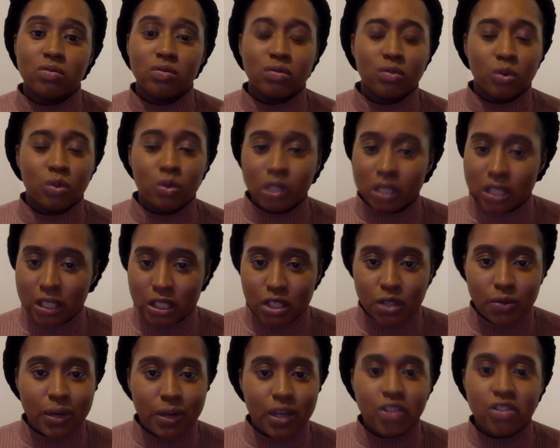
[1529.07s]
all the
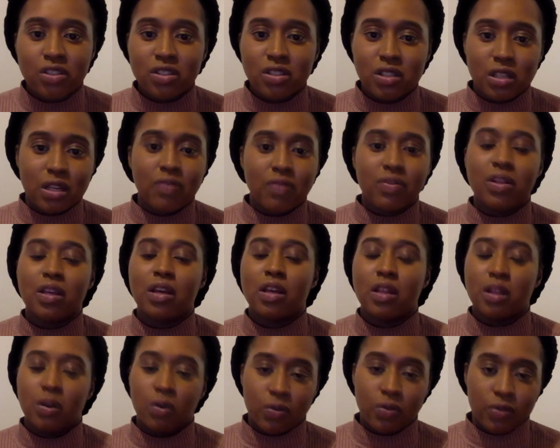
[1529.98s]
situations and everything, and
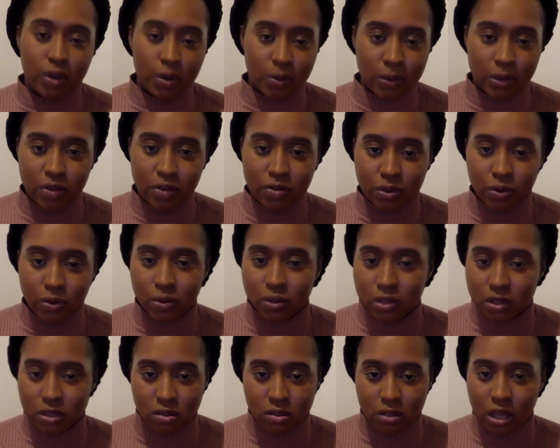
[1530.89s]
they will follow it through
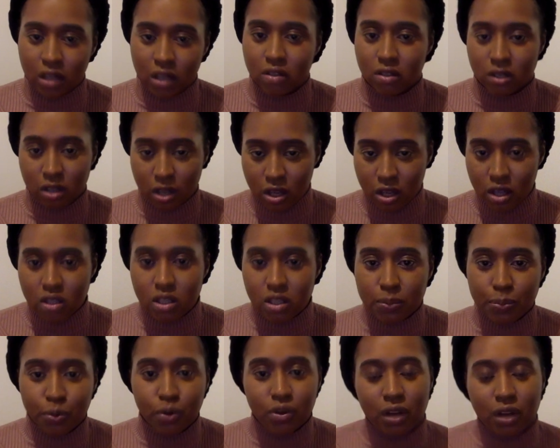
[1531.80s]
and
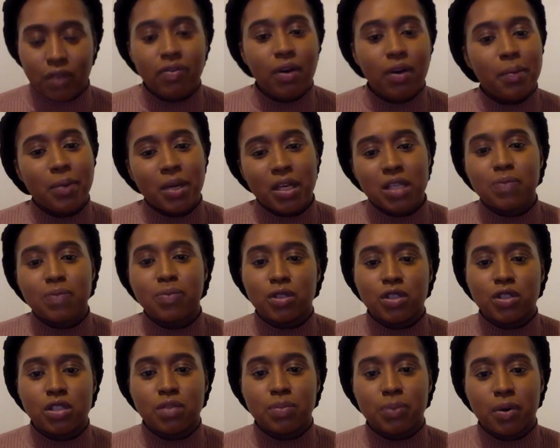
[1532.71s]
support that family as
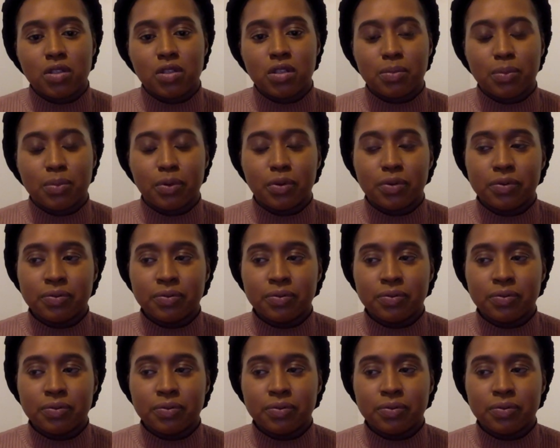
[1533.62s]
much as possible.